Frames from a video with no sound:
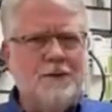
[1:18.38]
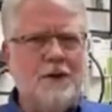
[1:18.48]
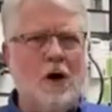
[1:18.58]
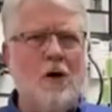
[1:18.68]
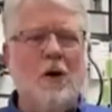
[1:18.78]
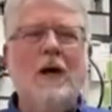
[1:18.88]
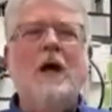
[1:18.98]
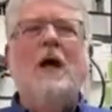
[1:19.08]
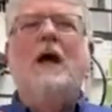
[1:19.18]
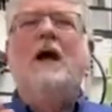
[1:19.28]
So
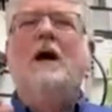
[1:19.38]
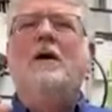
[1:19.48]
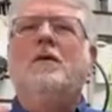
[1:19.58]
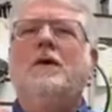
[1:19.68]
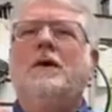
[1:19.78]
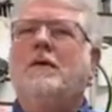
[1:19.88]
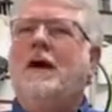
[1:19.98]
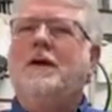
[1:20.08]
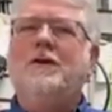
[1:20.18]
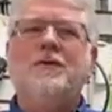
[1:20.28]
when the
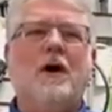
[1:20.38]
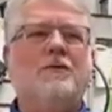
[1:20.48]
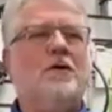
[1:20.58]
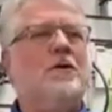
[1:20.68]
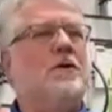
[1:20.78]
ground is softer,